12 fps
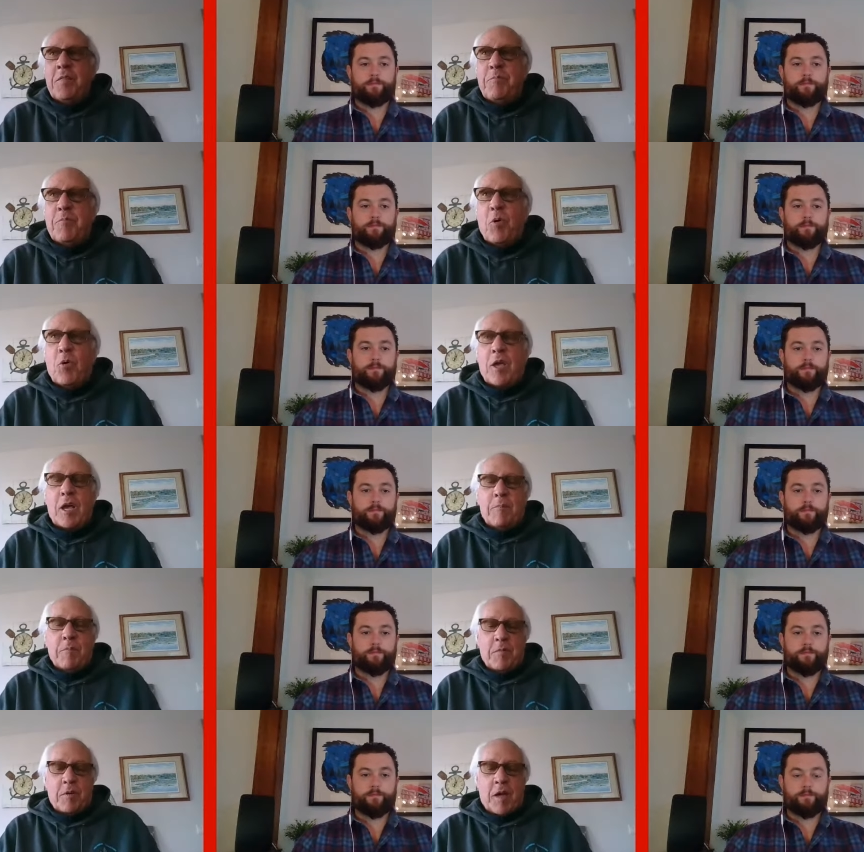Speaker 1: bowl
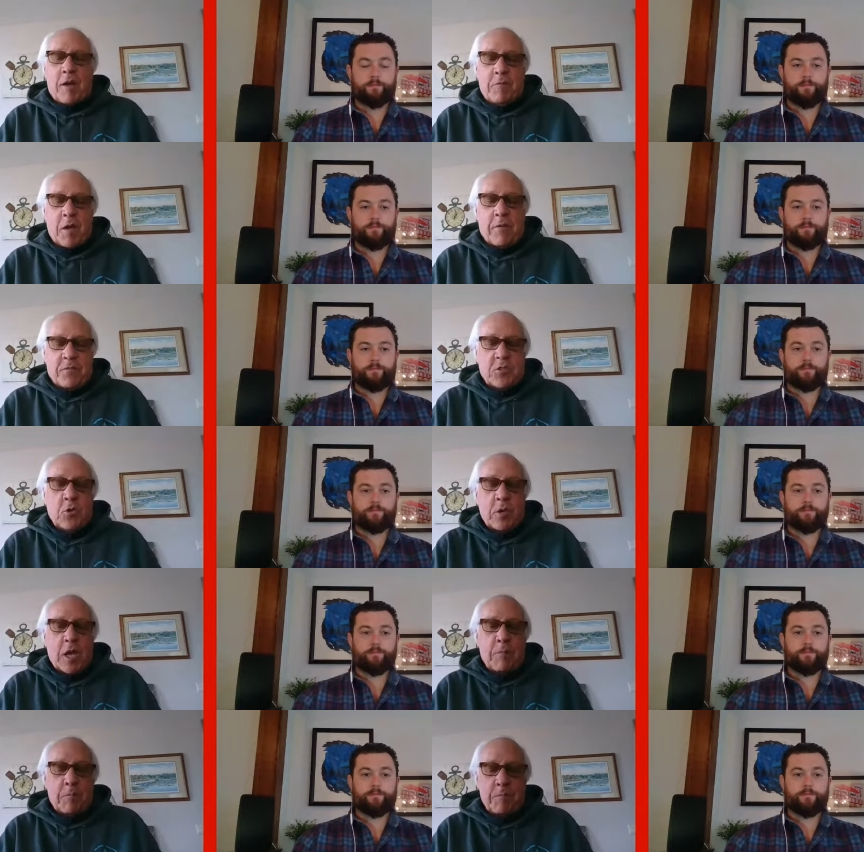game have have two
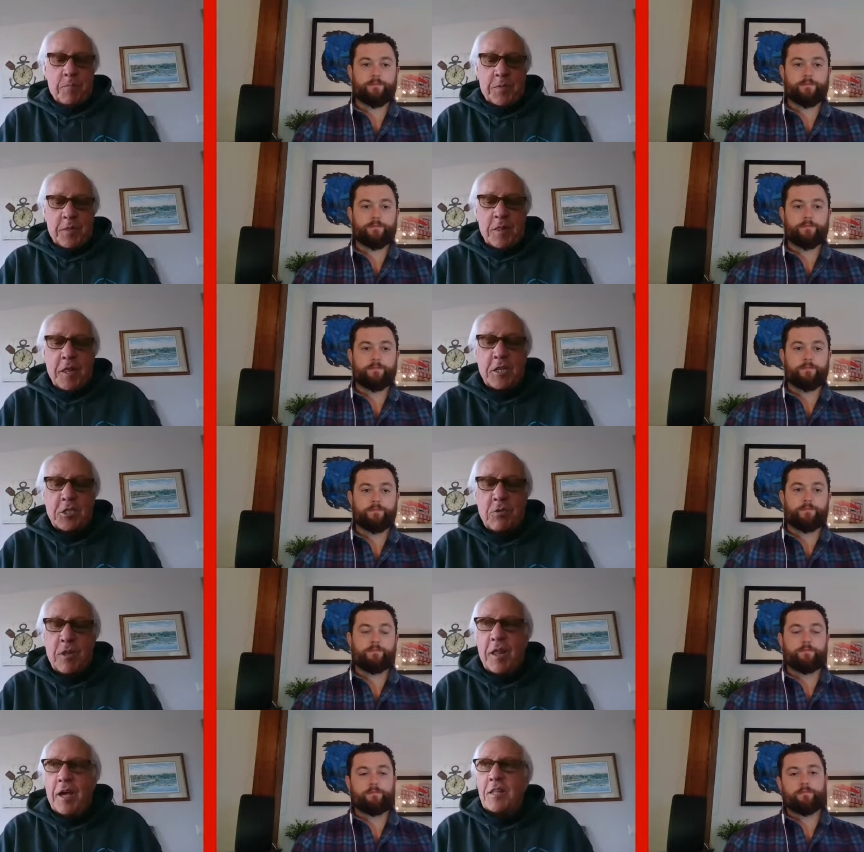game
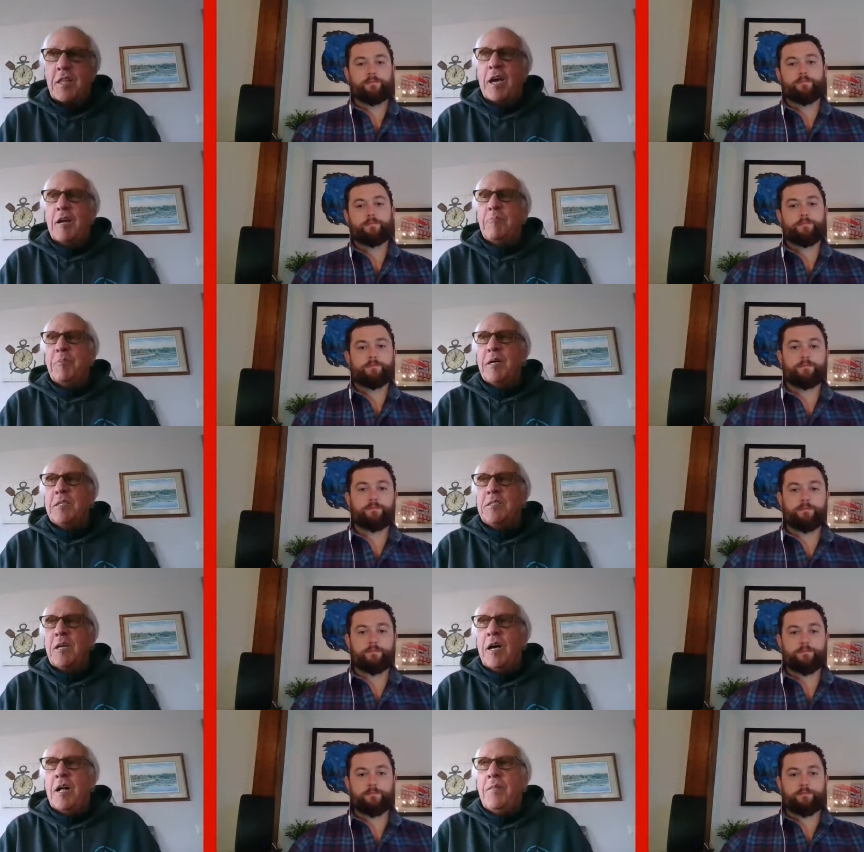luxury like that.
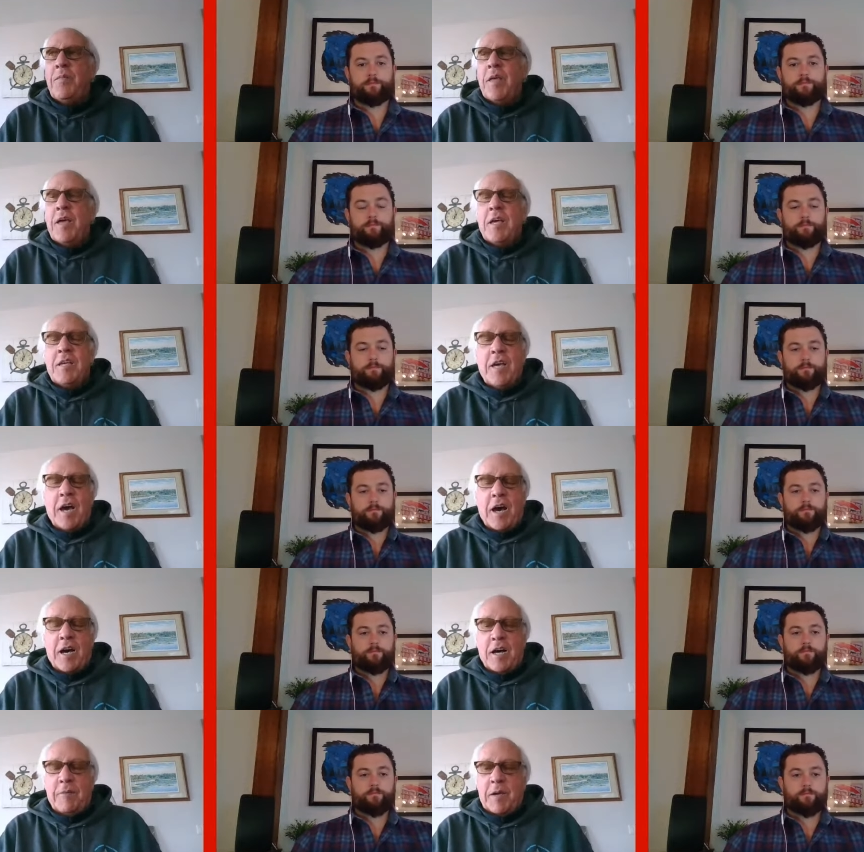But uh,
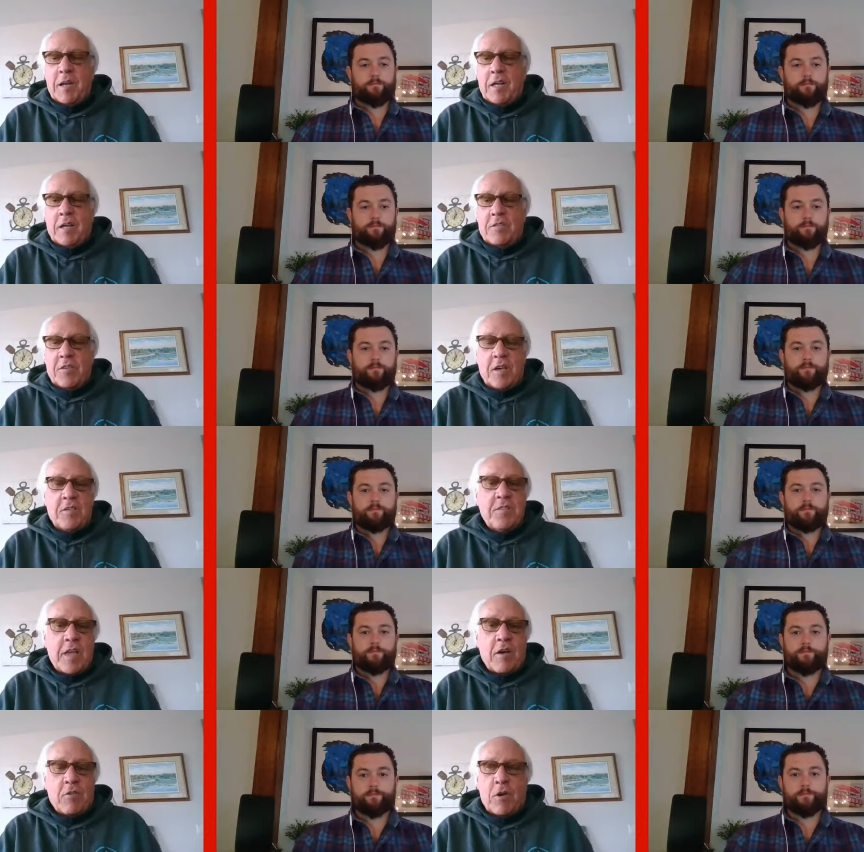yeah, I mean it's it's
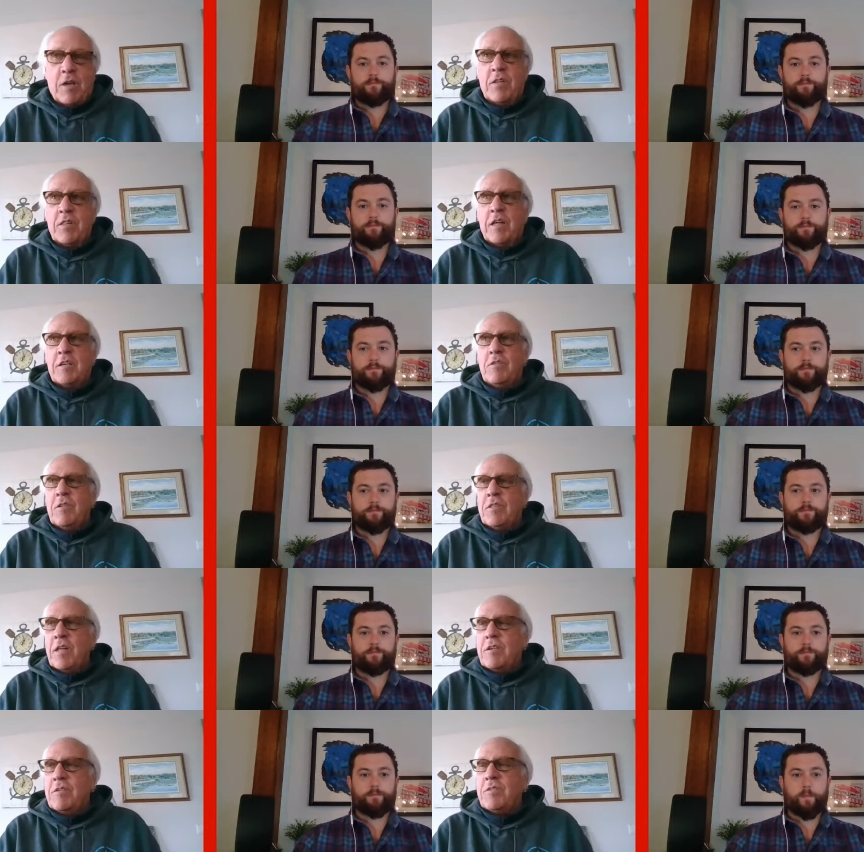now gravy, like you
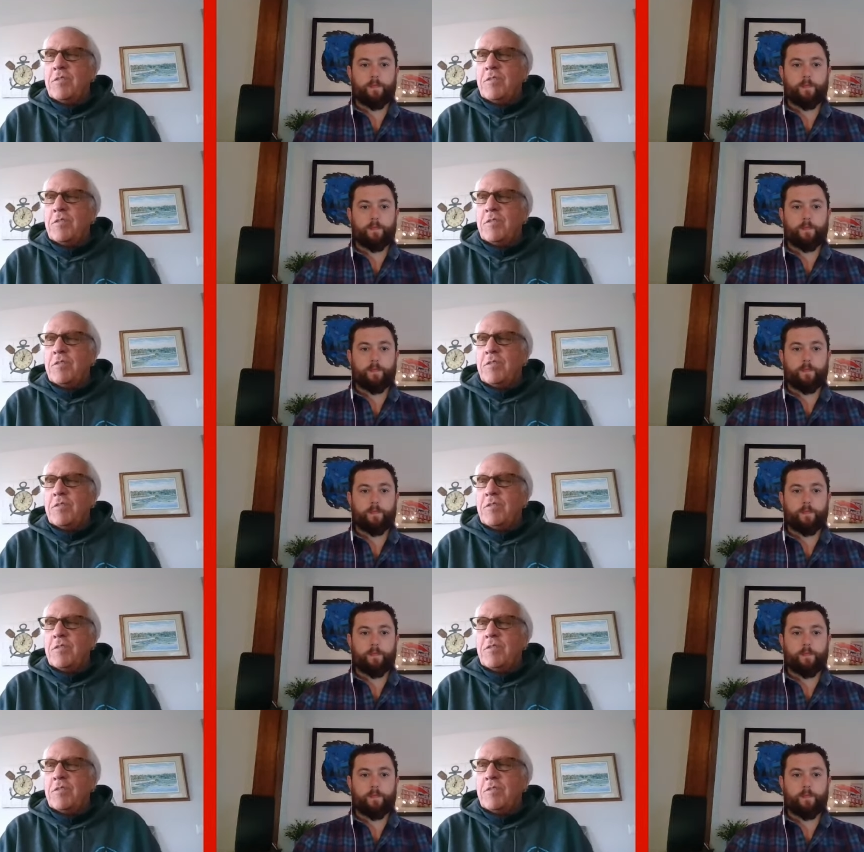like you